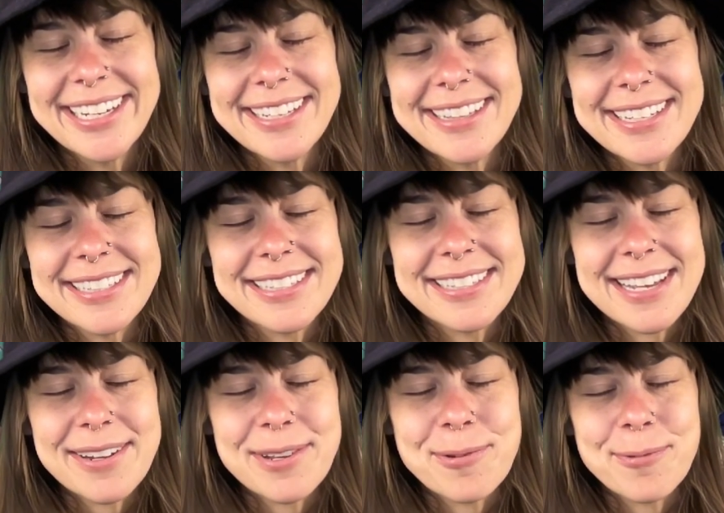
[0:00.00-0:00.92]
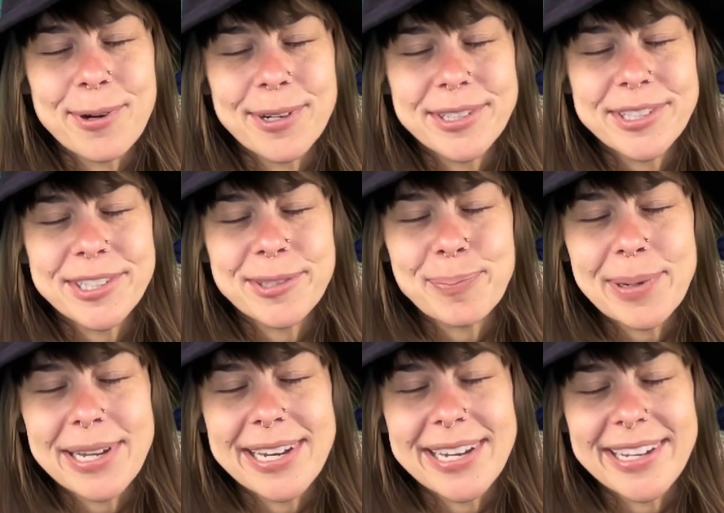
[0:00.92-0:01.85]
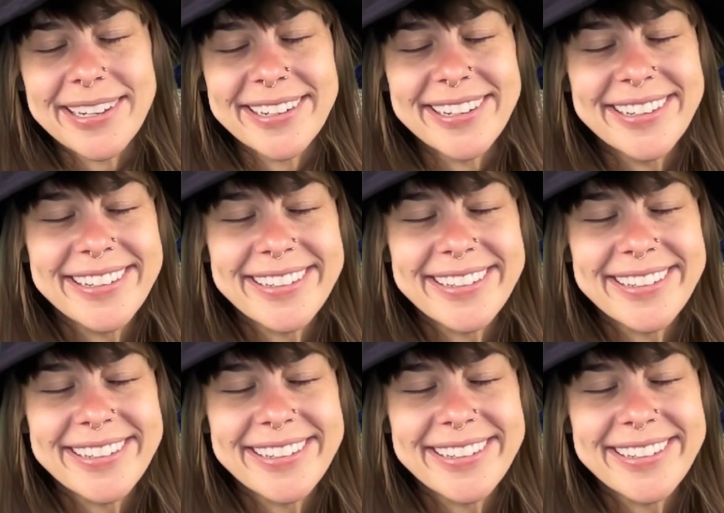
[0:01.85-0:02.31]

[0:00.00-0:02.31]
This is how you worship God.